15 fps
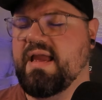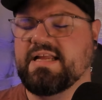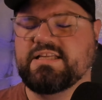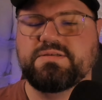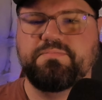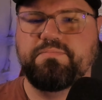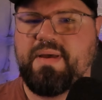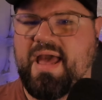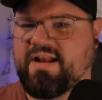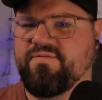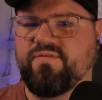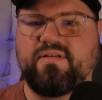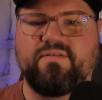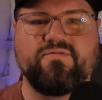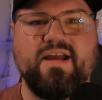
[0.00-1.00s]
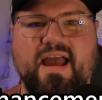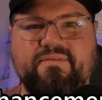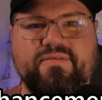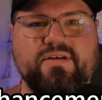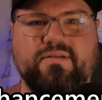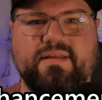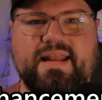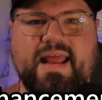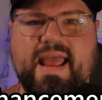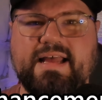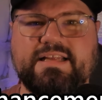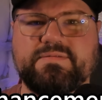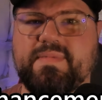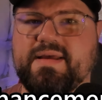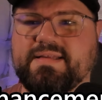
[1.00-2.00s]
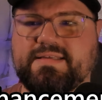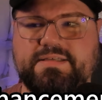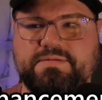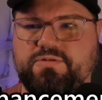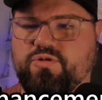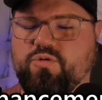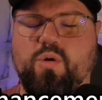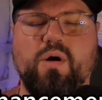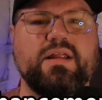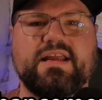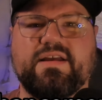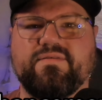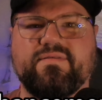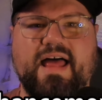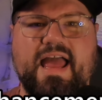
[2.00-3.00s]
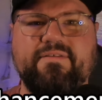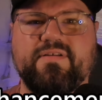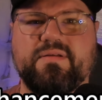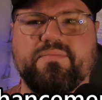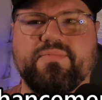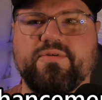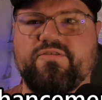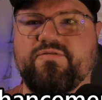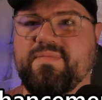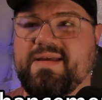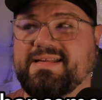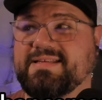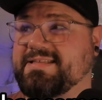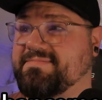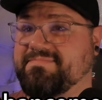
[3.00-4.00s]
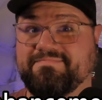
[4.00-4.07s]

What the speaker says: It's packed full of graphical enhancements, quality of life improvements,